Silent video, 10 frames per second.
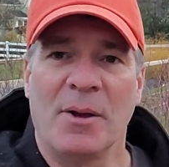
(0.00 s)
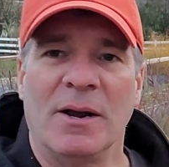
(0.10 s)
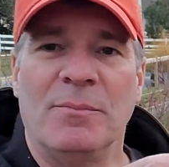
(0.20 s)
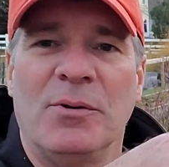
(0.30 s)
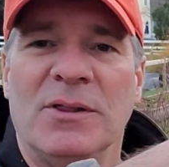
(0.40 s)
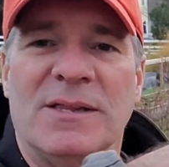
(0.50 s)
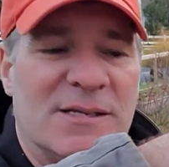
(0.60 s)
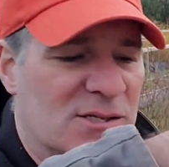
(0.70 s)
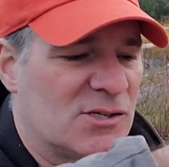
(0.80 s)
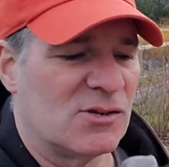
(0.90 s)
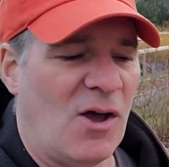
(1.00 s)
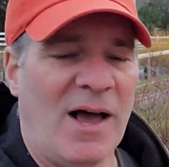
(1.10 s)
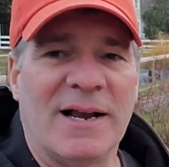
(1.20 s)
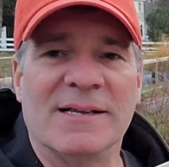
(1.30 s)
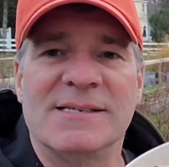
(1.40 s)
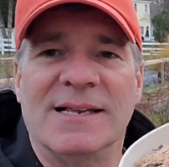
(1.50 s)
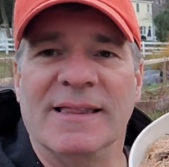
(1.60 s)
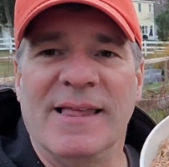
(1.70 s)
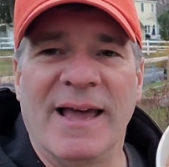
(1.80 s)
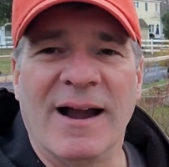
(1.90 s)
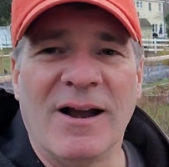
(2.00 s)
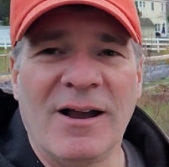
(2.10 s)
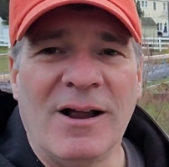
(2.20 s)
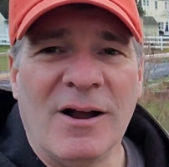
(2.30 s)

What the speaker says: going to put this sawdust in there.